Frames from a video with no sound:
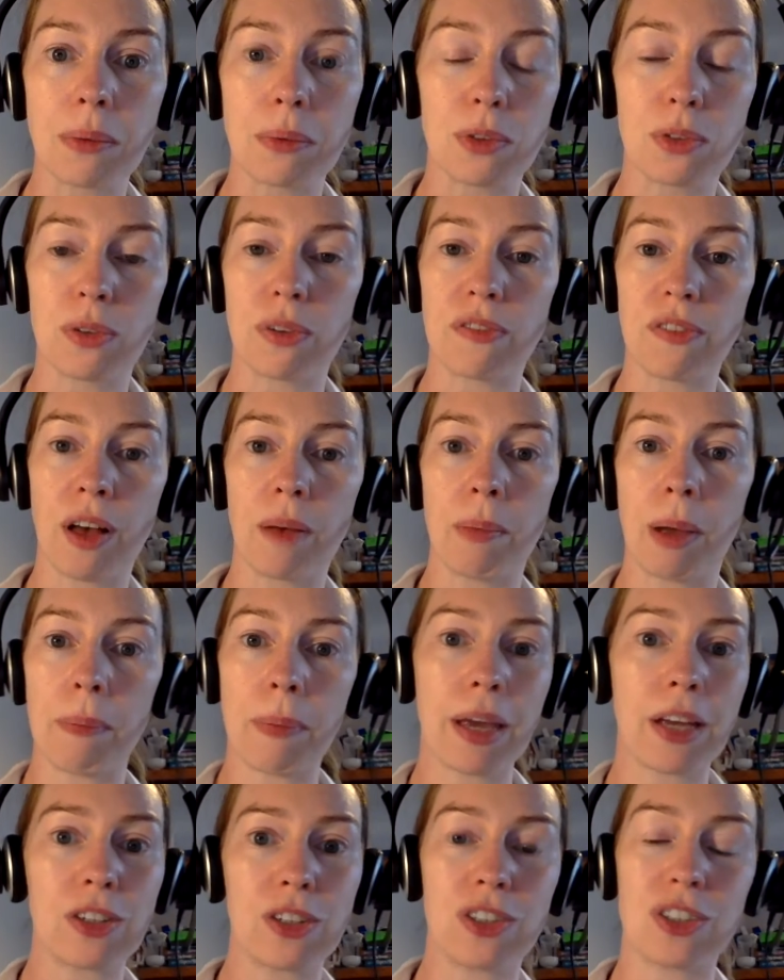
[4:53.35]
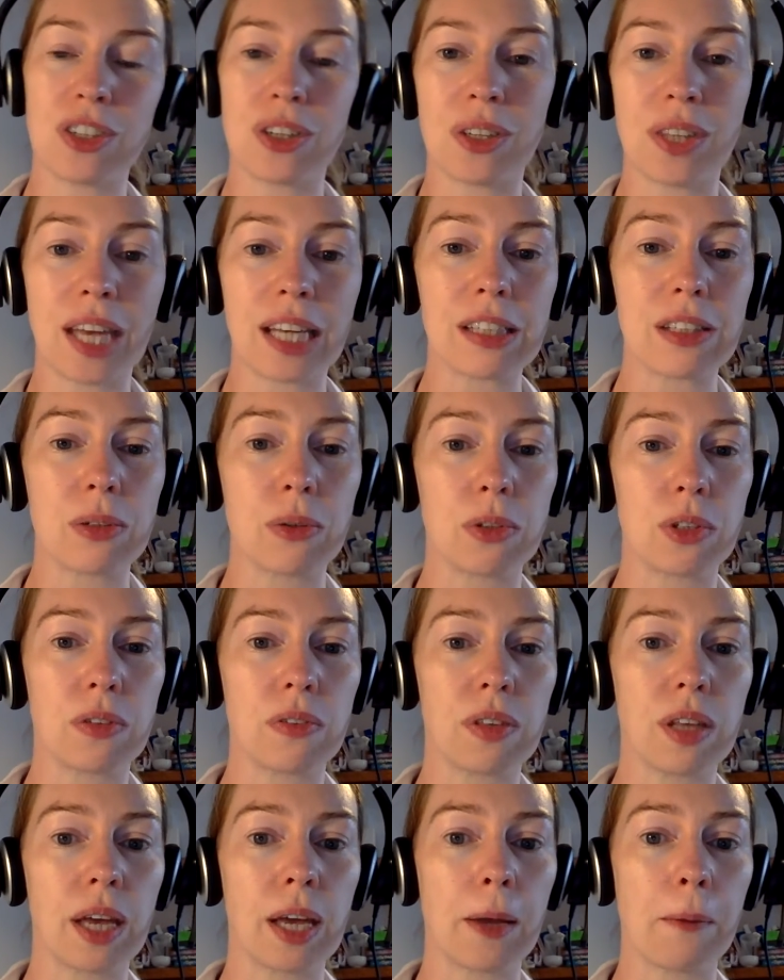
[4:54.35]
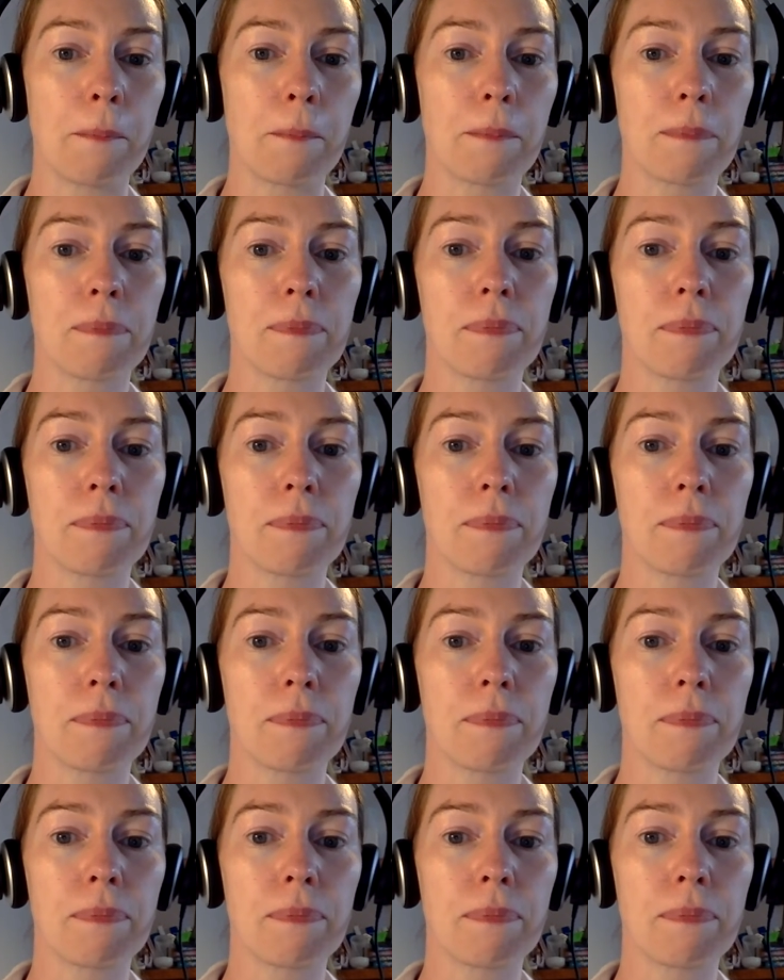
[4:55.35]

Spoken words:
able to refer my patients to, that sort of thing.